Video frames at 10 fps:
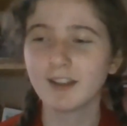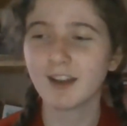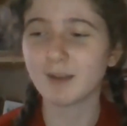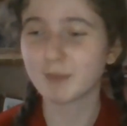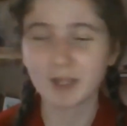
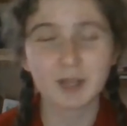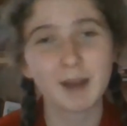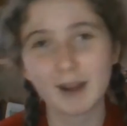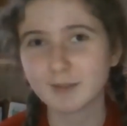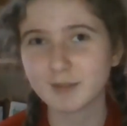I'm going to come
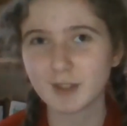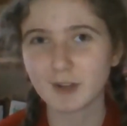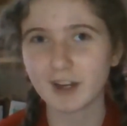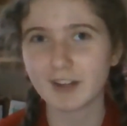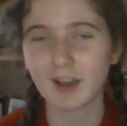out with a
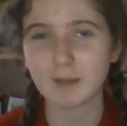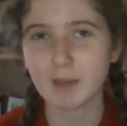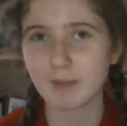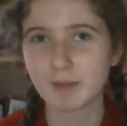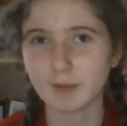grade that I'm happy